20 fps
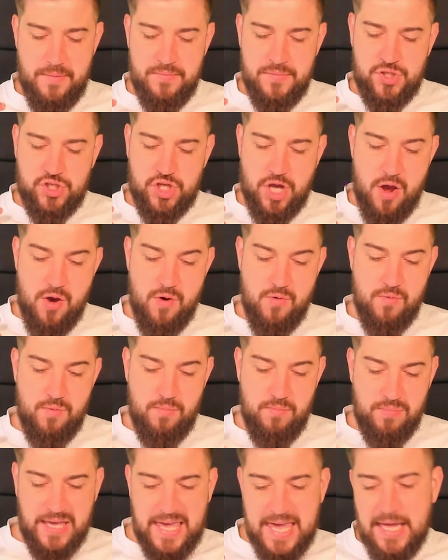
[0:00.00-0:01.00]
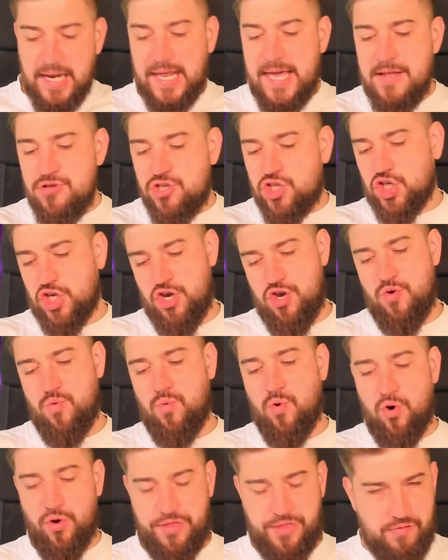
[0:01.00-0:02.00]
So killing 2
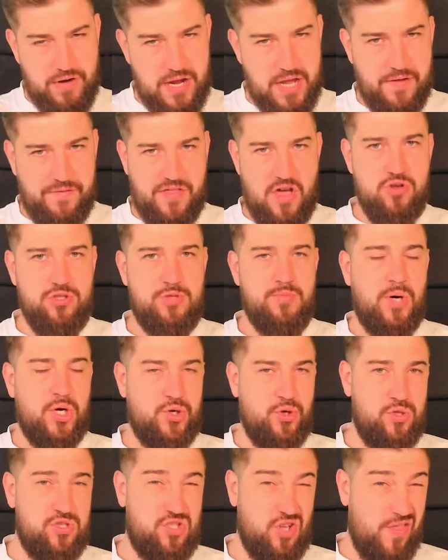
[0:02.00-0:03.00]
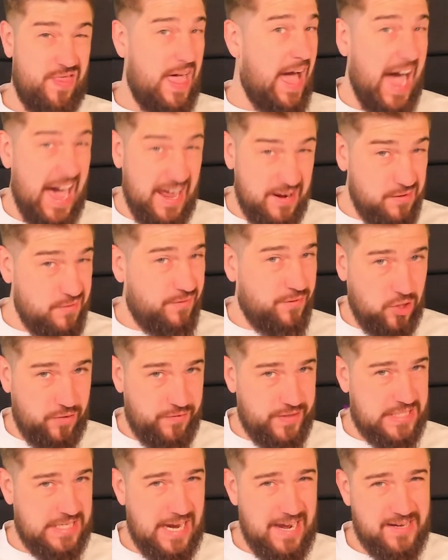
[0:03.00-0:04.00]
or 3 of those models on the handful of
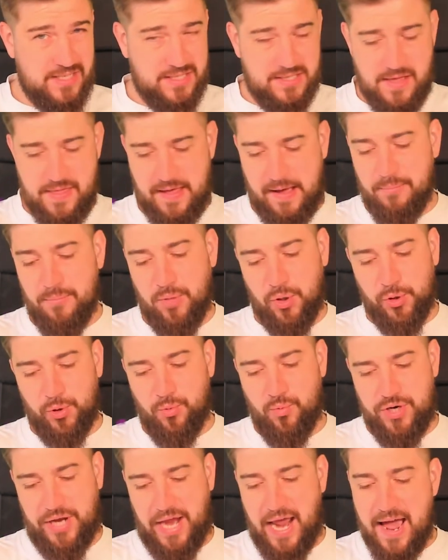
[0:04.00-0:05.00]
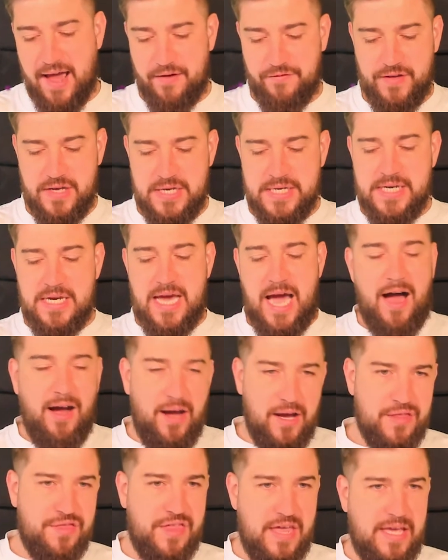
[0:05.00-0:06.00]
attacks that model would have,
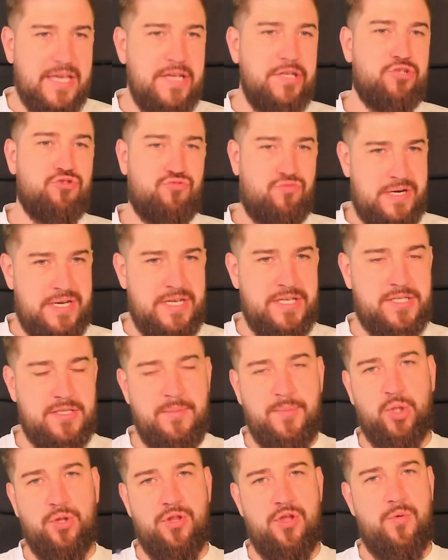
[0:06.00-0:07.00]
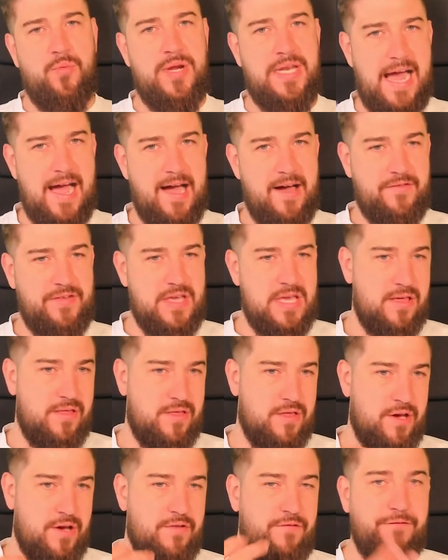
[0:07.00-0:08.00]
I think is reasonable that we'd have
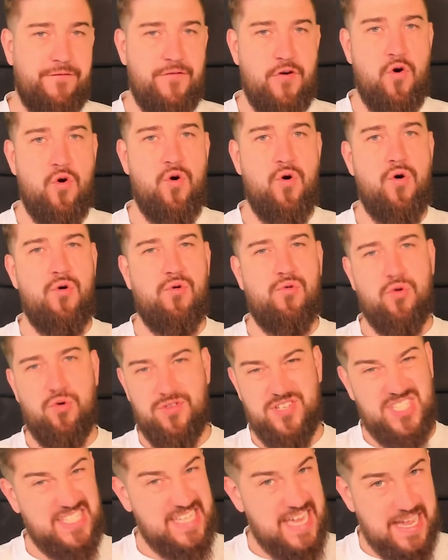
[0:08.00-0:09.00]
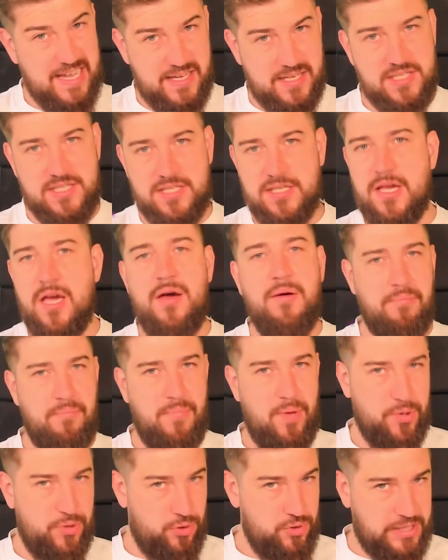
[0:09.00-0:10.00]
either 4 or 6
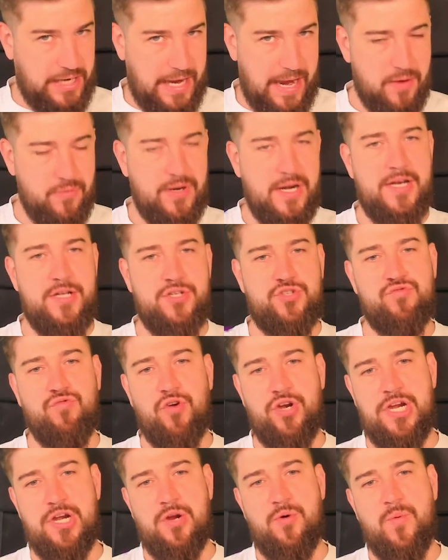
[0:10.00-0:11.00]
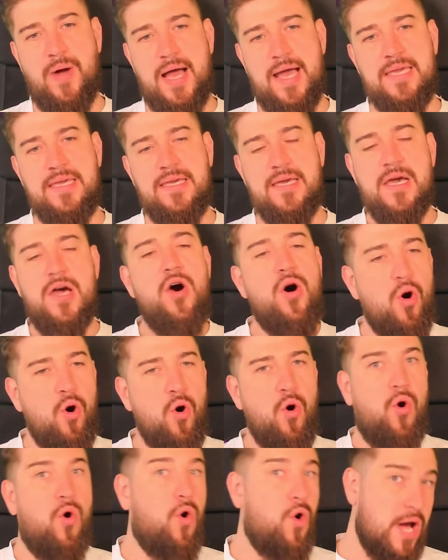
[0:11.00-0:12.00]
models counted as running away,
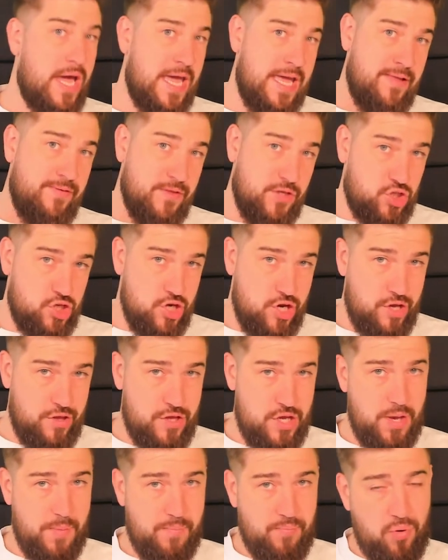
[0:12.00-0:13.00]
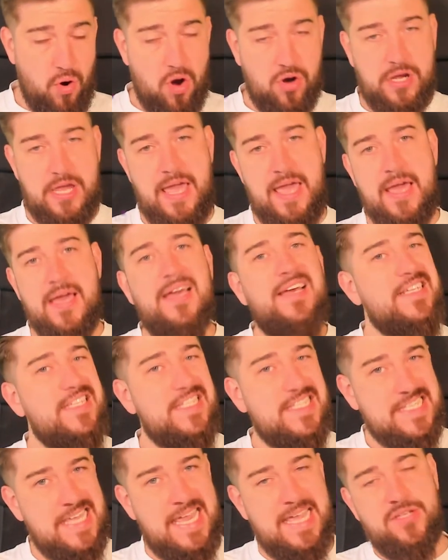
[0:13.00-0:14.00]
or in the turn that you proc it,
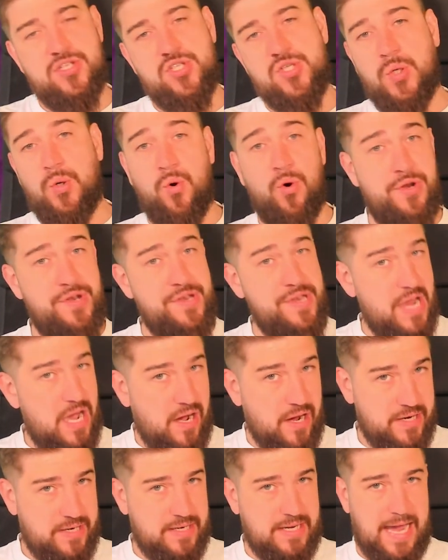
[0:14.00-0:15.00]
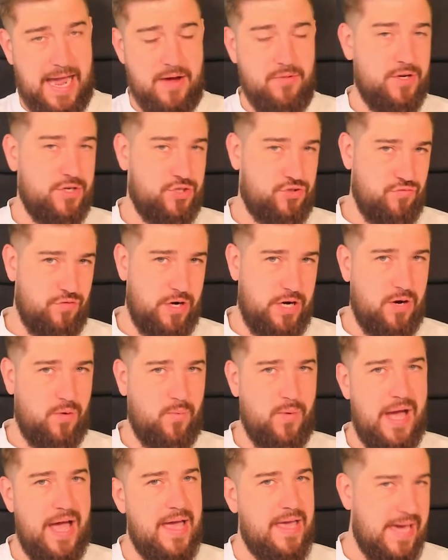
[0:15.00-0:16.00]
6 or 9 count as running
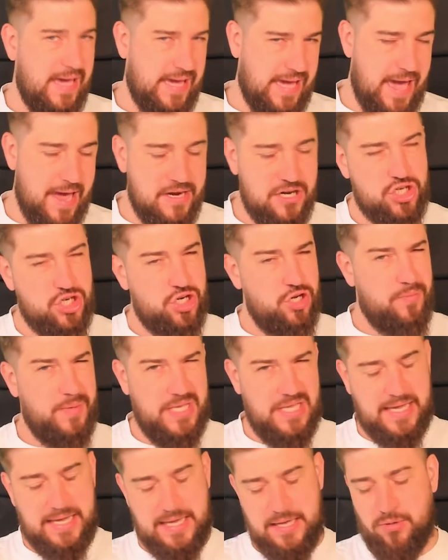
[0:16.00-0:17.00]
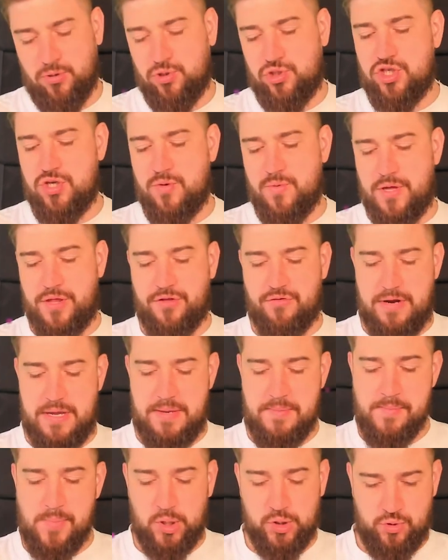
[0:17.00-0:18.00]
away, again, assuming you kill 2 or 3
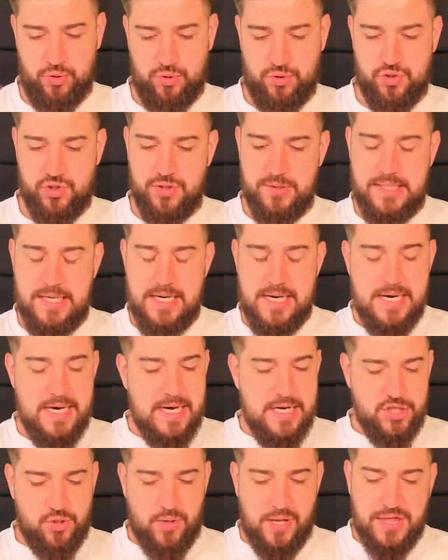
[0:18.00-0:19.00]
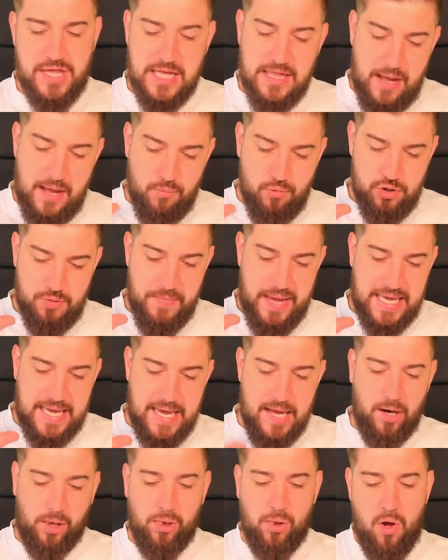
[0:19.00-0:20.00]
models. So I think that would make
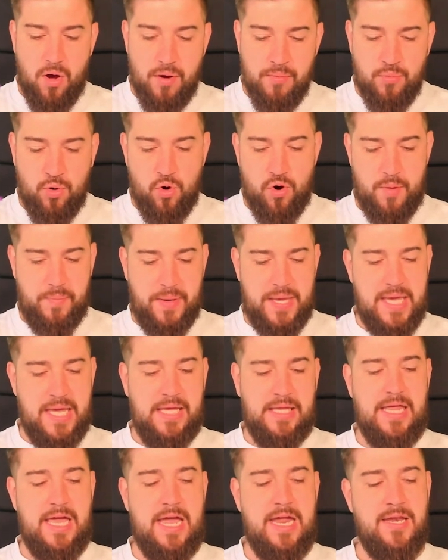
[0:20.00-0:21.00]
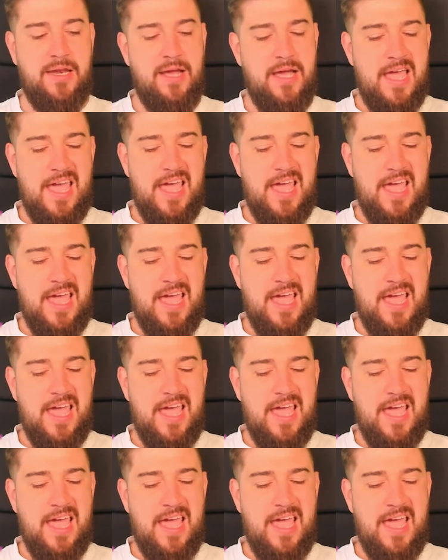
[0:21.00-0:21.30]
it a lot more appealing.